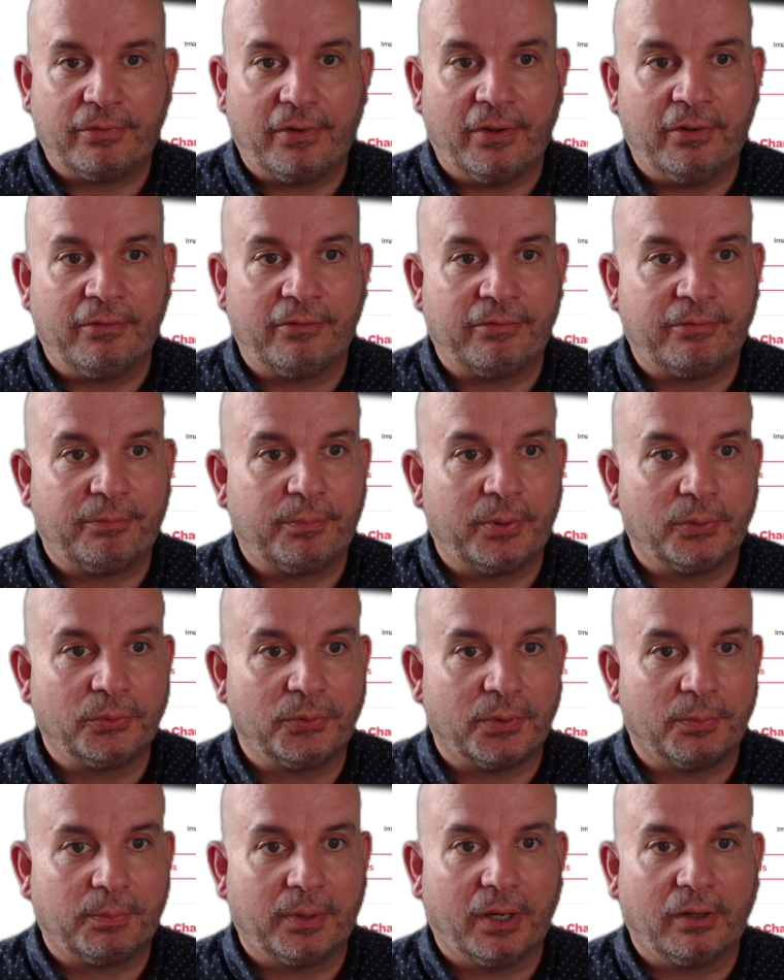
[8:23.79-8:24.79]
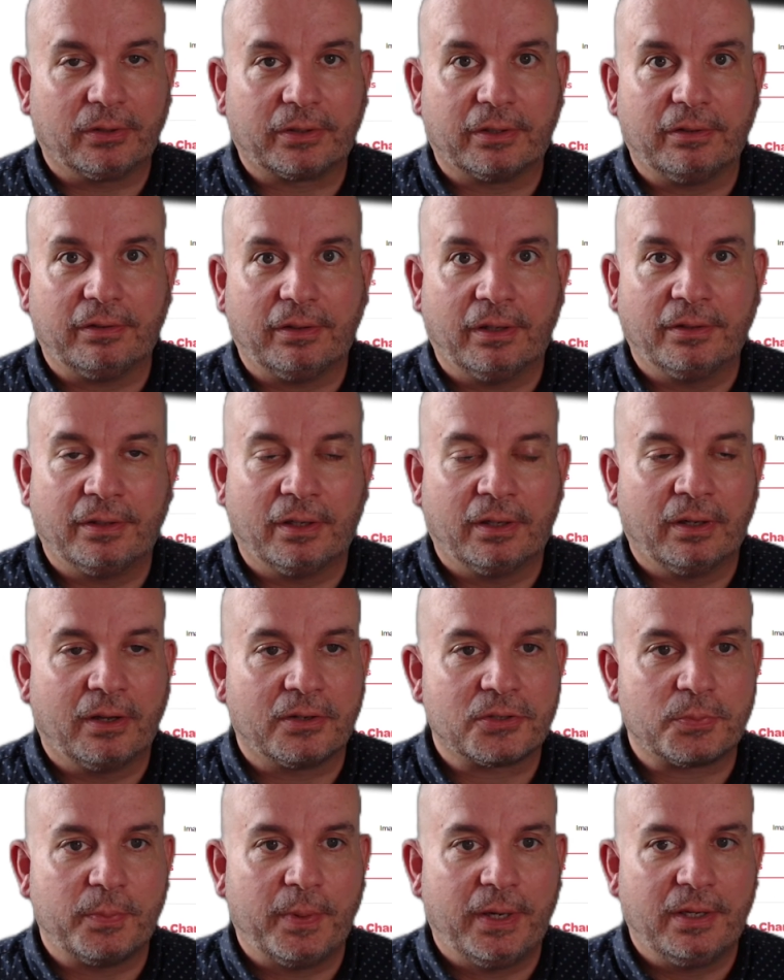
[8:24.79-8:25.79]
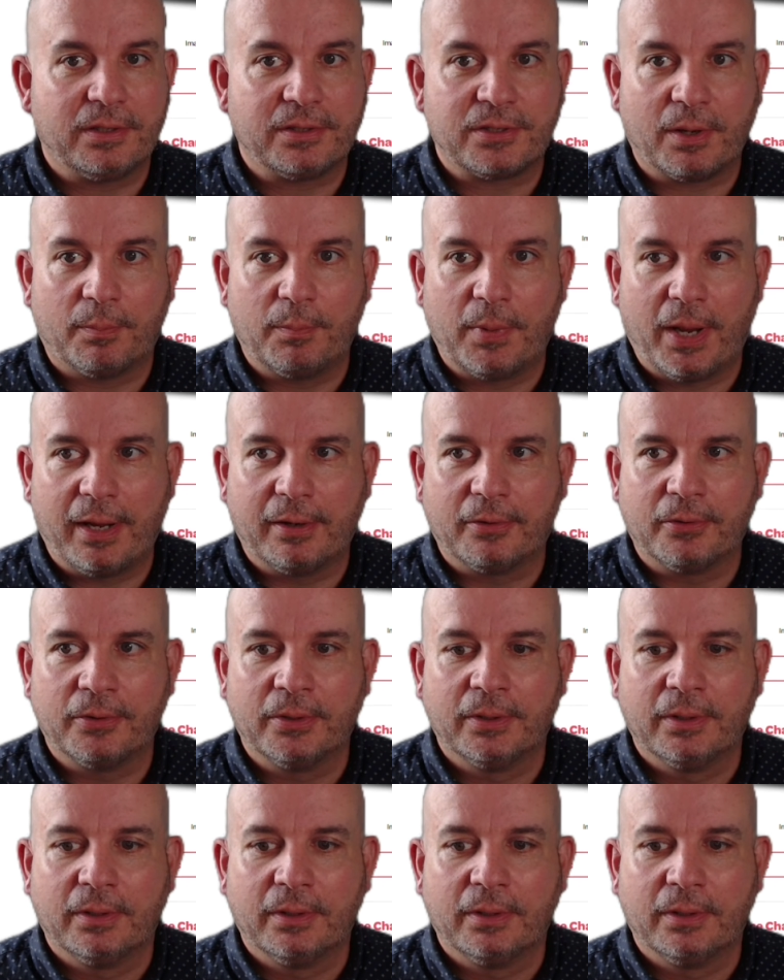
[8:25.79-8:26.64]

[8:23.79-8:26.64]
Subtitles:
have pulled the plug at the last minute somehow,